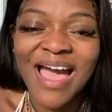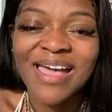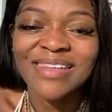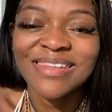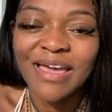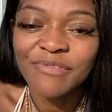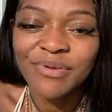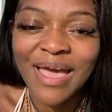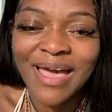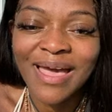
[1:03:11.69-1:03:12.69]
I love
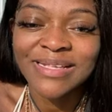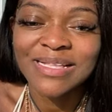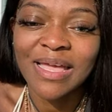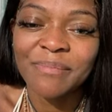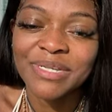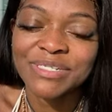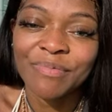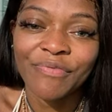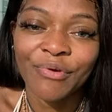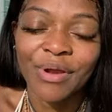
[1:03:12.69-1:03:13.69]
you guys. Like I
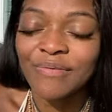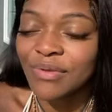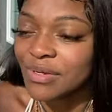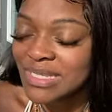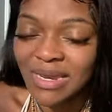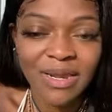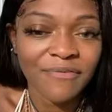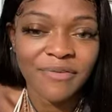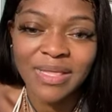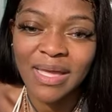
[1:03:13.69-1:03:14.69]
mentioned before, if you're signing
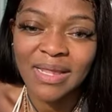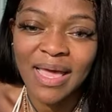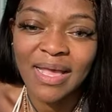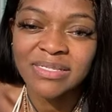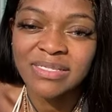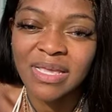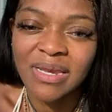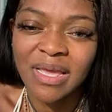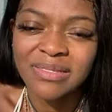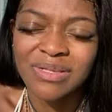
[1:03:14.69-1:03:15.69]
up for that class,
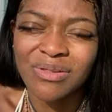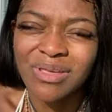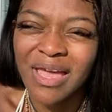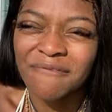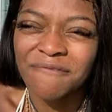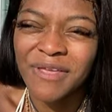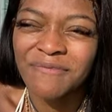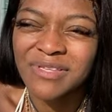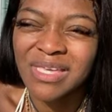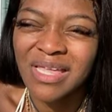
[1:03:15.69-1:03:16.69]
then it's only like
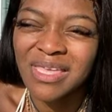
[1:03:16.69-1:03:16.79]
50.